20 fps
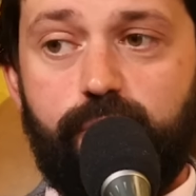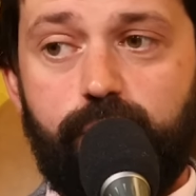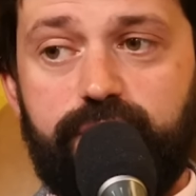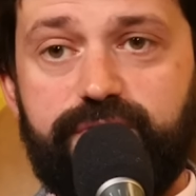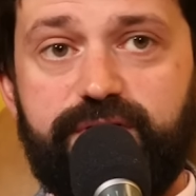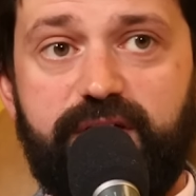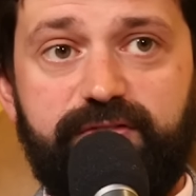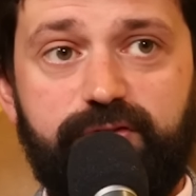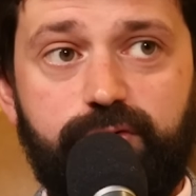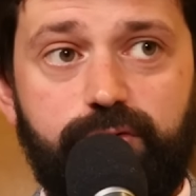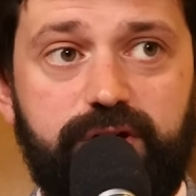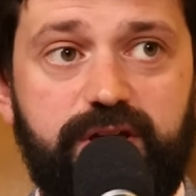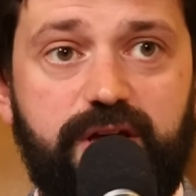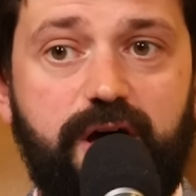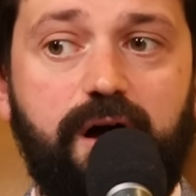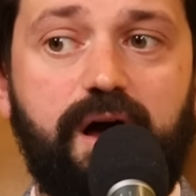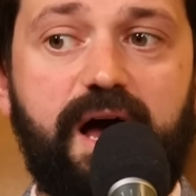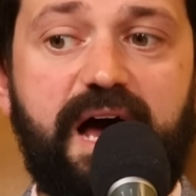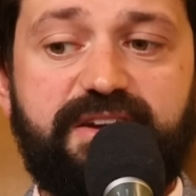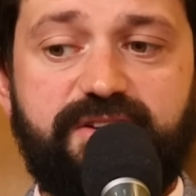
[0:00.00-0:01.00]
you're a
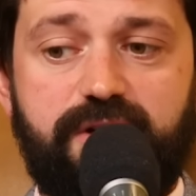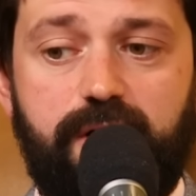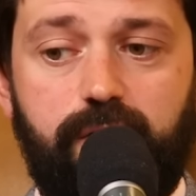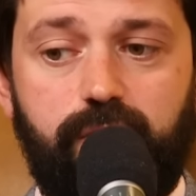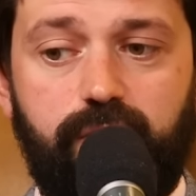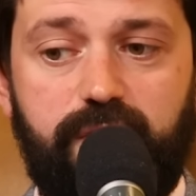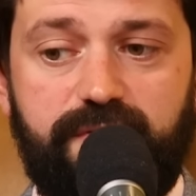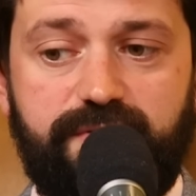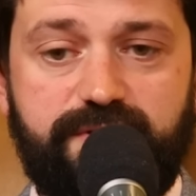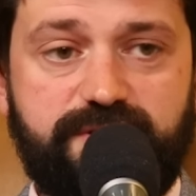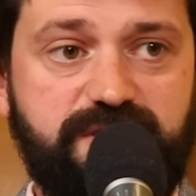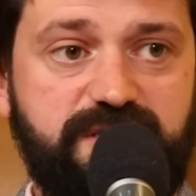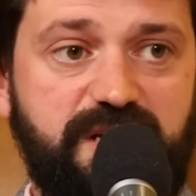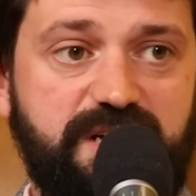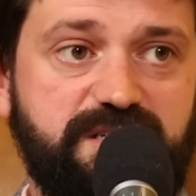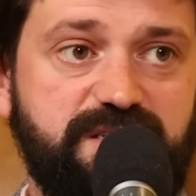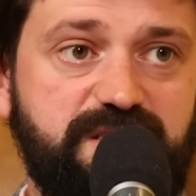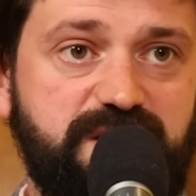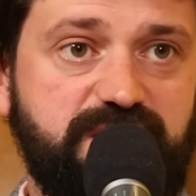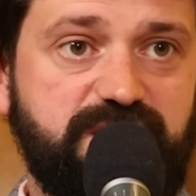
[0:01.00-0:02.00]
young adult in the
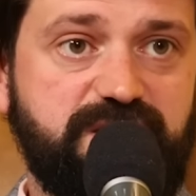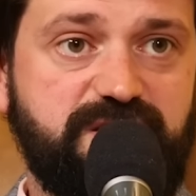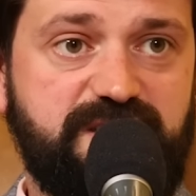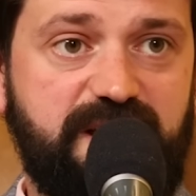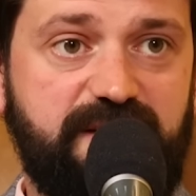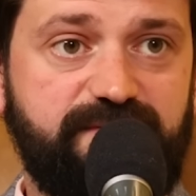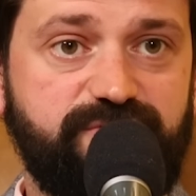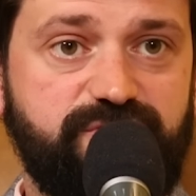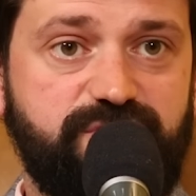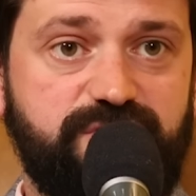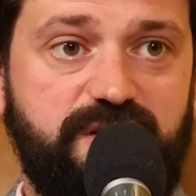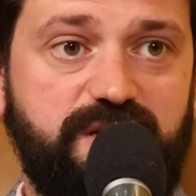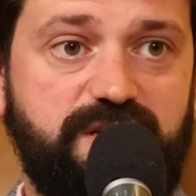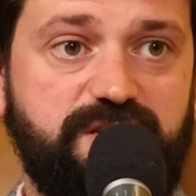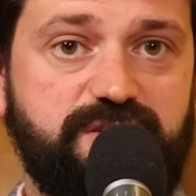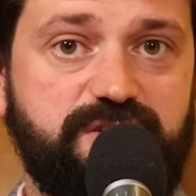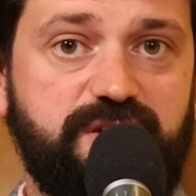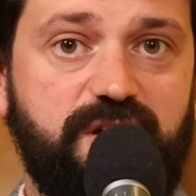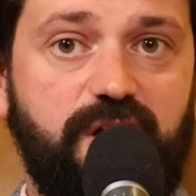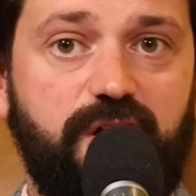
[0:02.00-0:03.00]
60s and
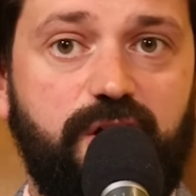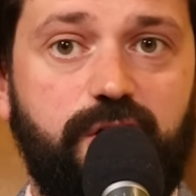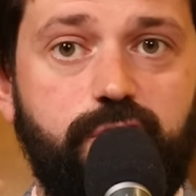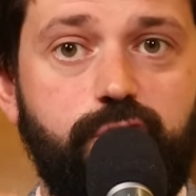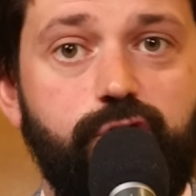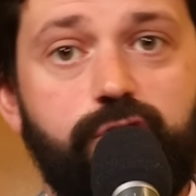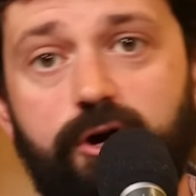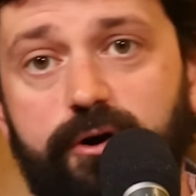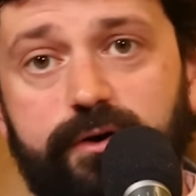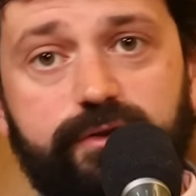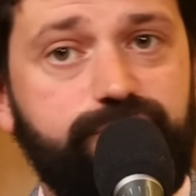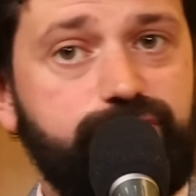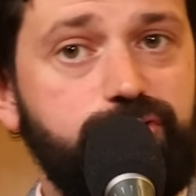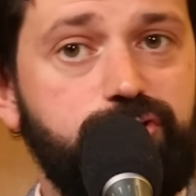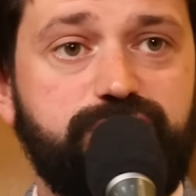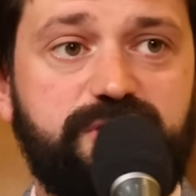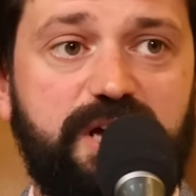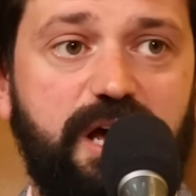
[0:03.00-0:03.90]
70s, you're going through